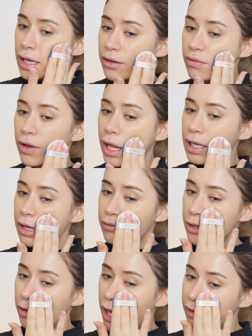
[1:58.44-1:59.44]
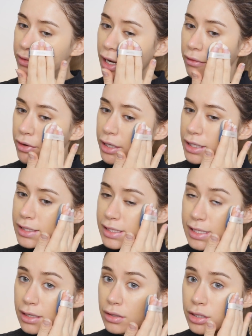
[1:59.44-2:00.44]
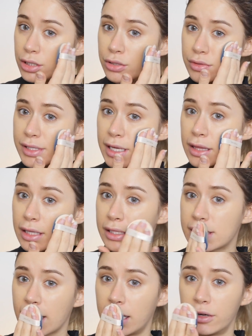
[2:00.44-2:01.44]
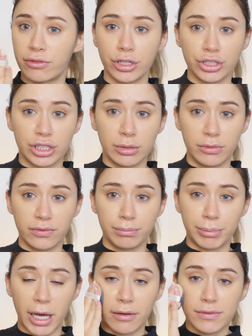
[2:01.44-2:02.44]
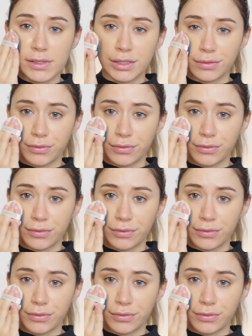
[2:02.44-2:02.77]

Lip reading: If any of you have never considered using these kind of cushion puffs